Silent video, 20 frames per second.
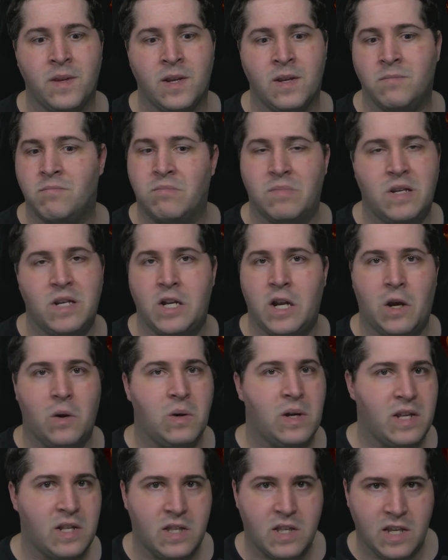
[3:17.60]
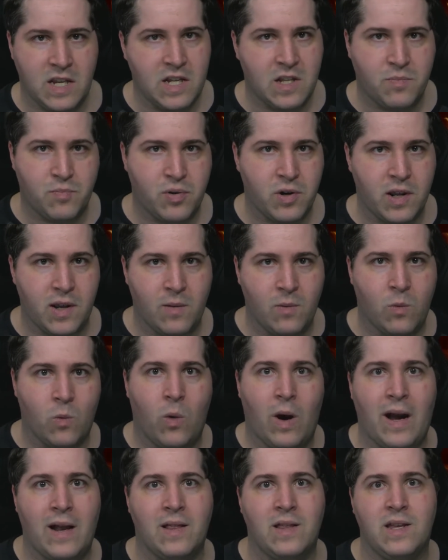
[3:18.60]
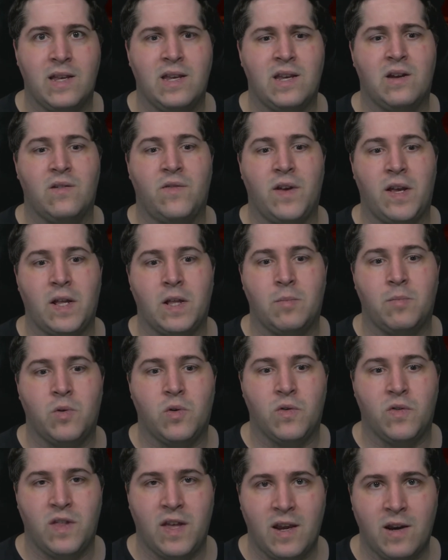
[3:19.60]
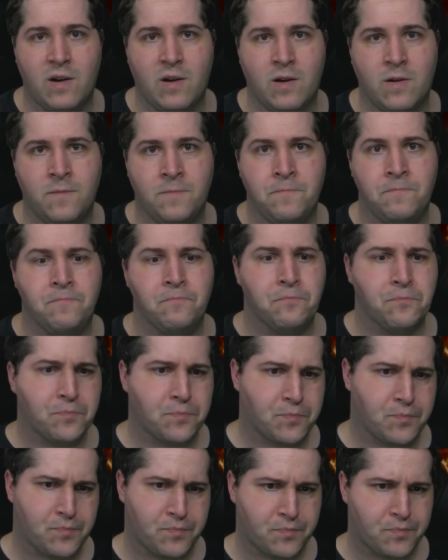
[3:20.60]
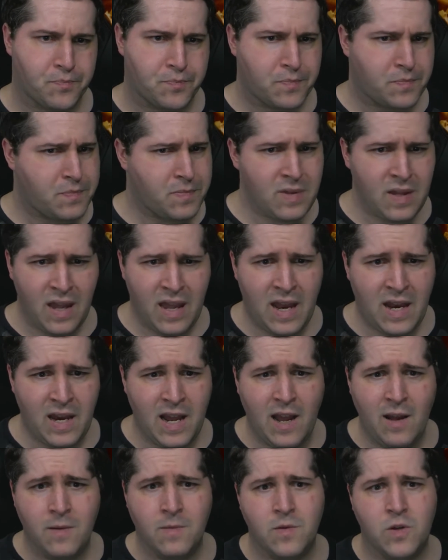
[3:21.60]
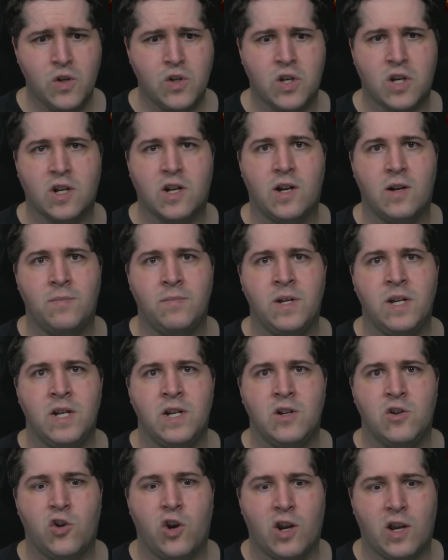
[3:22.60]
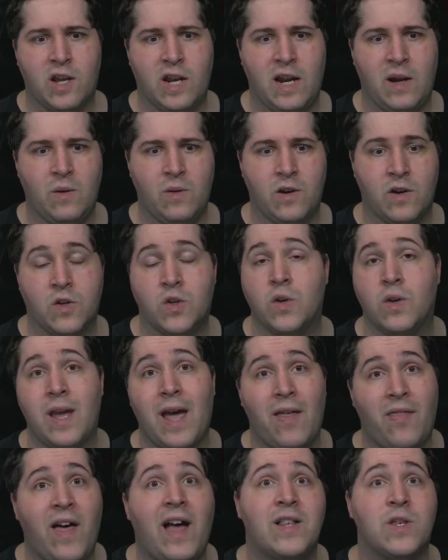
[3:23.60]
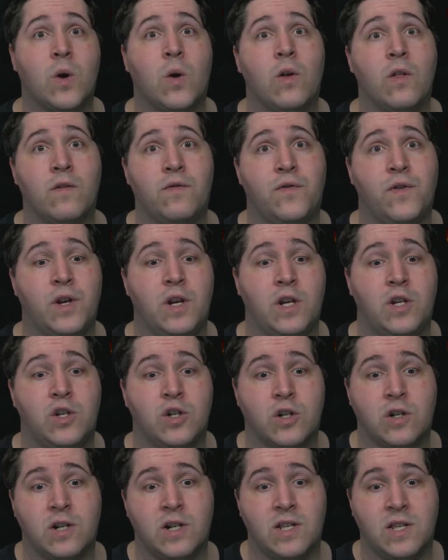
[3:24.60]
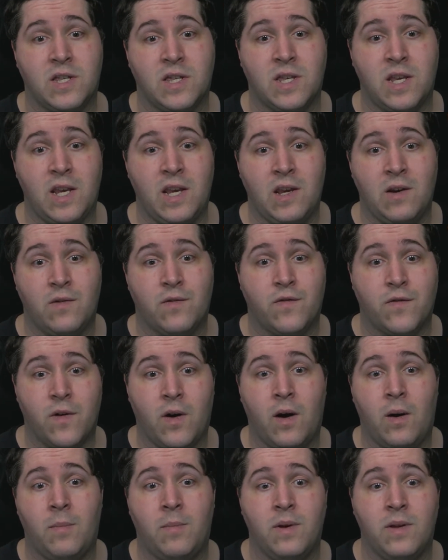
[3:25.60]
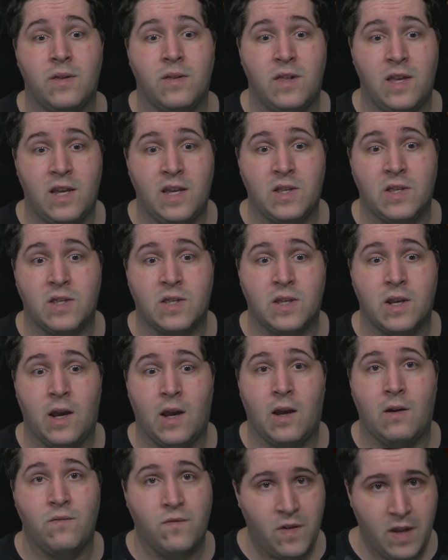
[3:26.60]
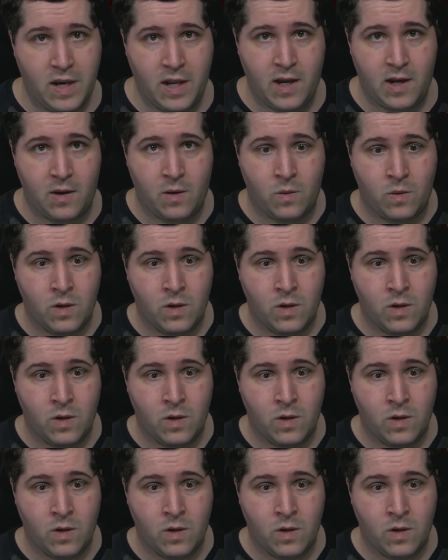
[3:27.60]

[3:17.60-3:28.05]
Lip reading: It's pretty widely available there. And yeah, you should come check it out there. So yeah, that's all the footage you're going to see from this video.